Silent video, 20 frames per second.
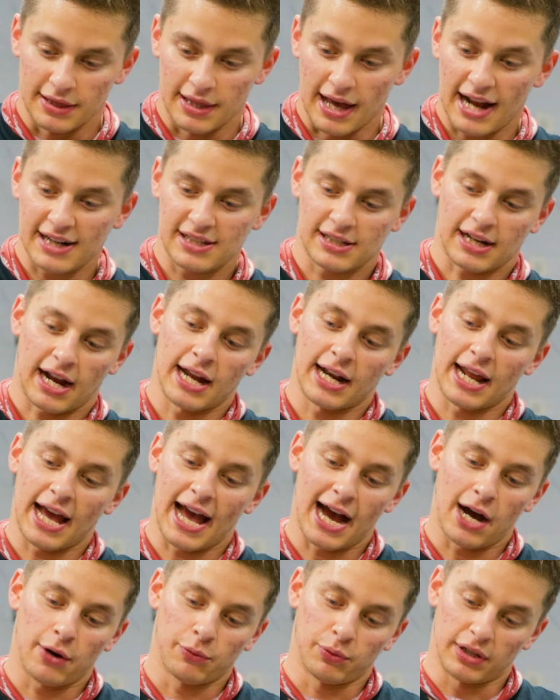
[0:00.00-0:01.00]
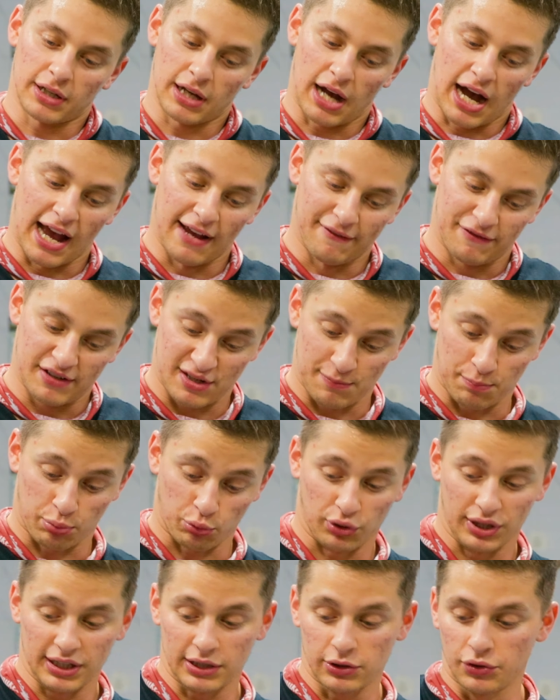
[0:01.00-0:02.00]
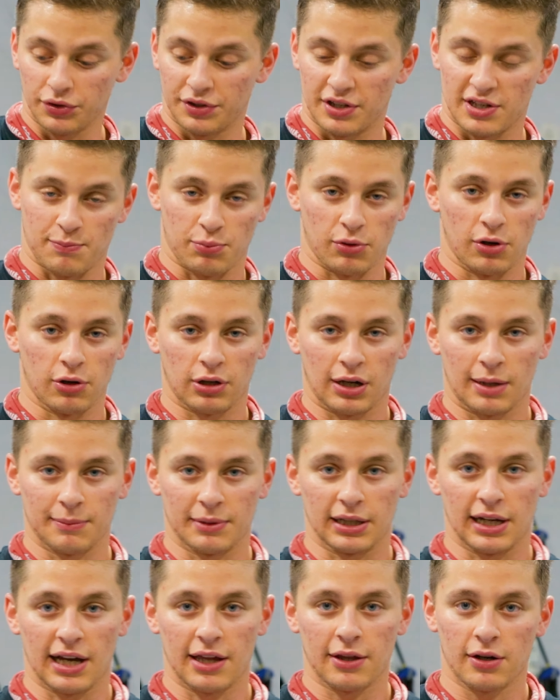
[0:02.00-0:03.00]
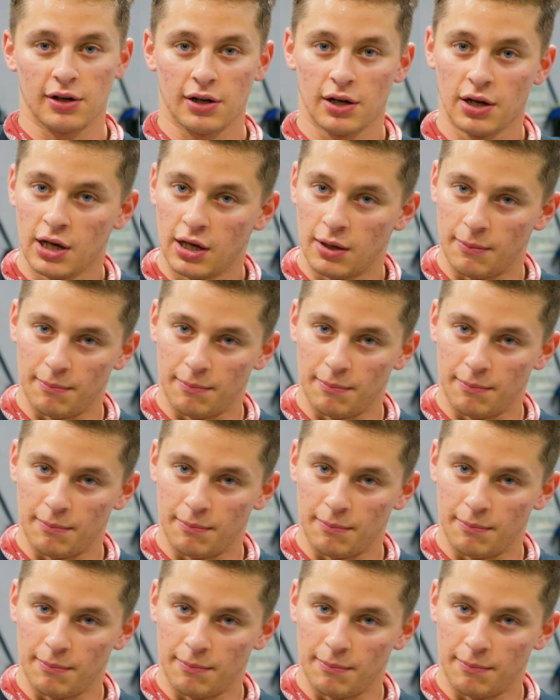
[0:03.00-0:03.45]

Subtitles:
that's kind of how I've sprinkled this program together.